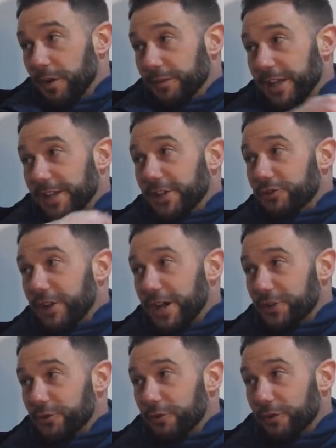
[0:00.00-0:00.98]
have to hang your
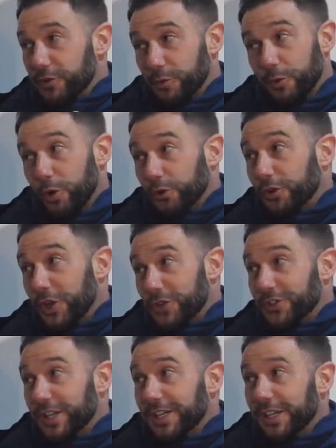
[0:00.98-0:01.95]
tracksuit over, so we're all touch
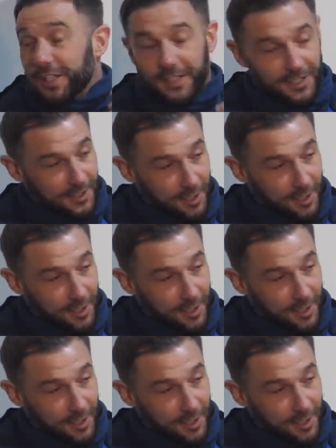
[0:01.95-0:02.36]
right. tighty.